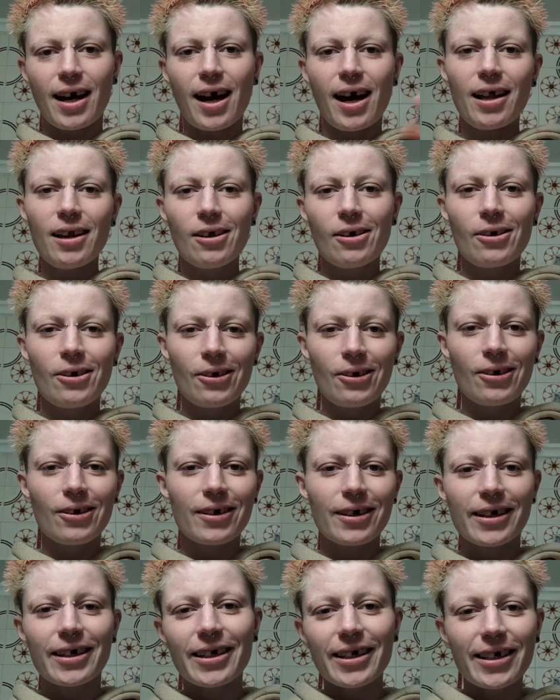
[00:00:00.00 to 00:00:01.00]

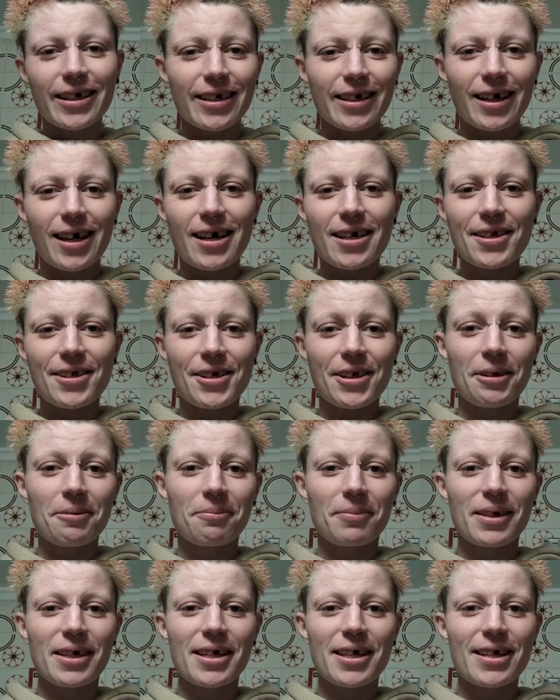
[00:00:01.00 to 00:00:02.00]
Hallo, ich heiße
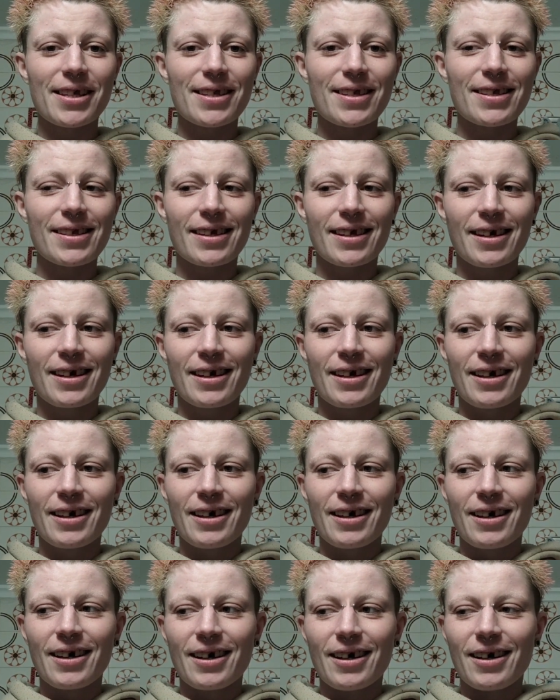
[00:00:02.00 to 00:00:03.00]
Ermis.
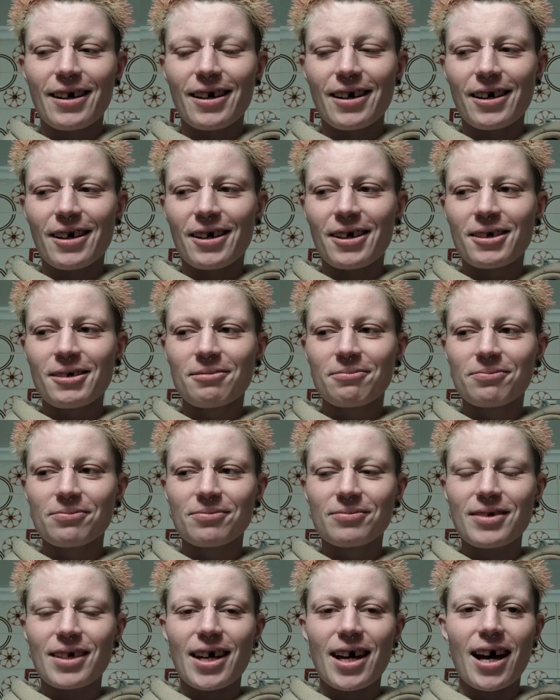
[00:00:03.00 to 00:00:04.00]

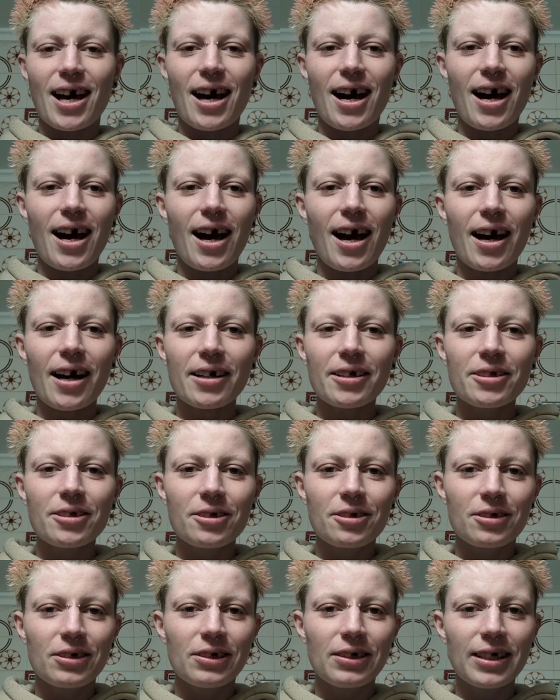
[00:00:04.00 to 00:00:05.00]
I
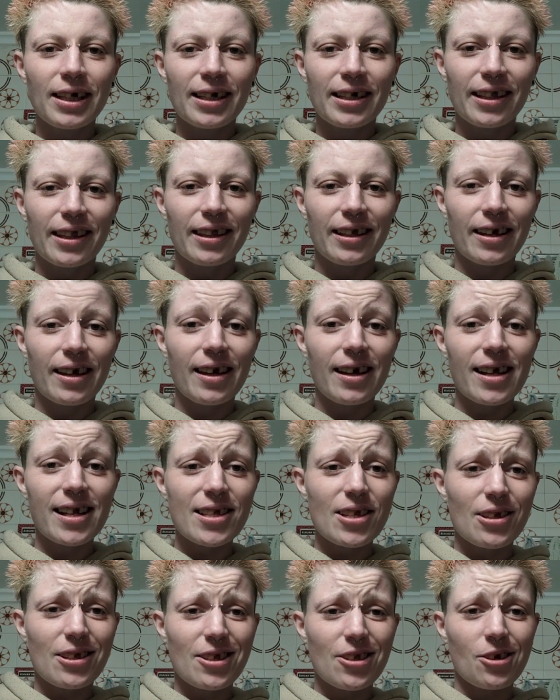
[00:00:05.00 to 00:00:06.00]
don't know anything
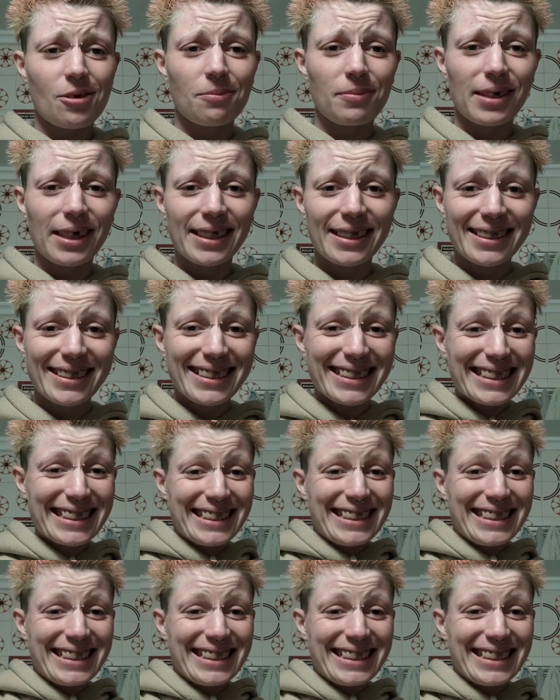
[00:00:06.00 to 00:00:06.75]
else in German.